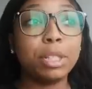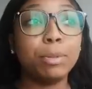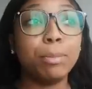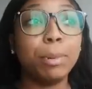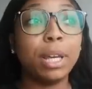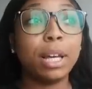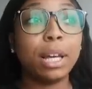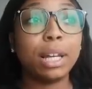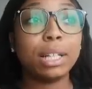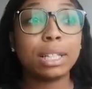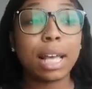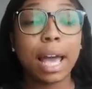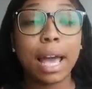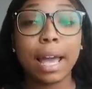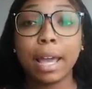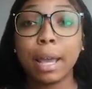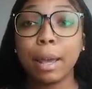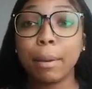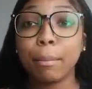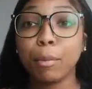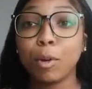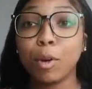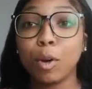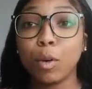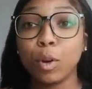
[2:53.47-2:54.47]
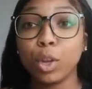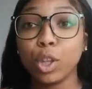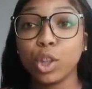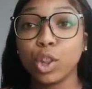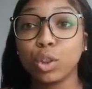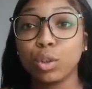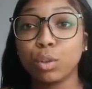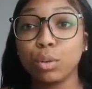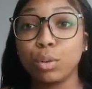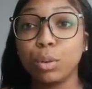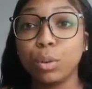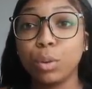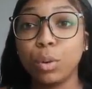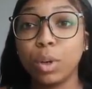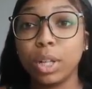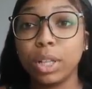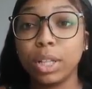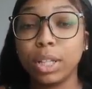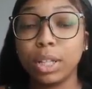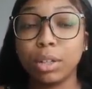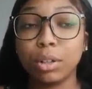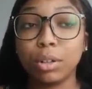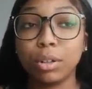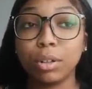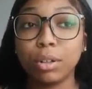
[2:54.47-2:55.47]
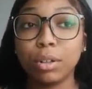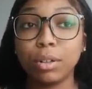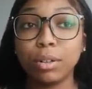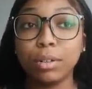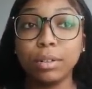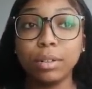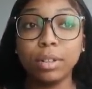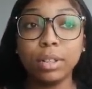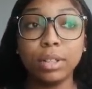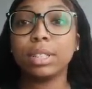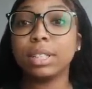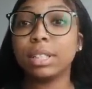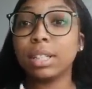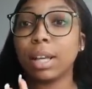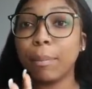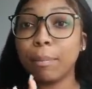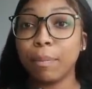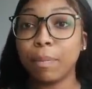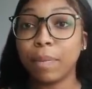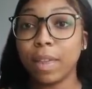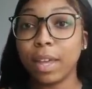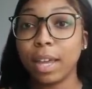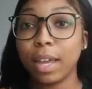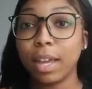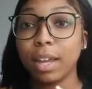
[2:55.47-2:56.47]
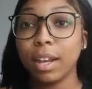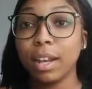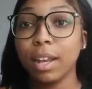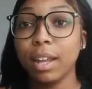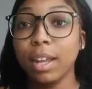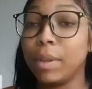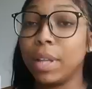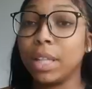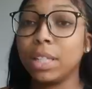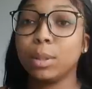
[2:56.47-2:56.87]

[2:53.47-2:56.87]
it's because I am going through a little something um,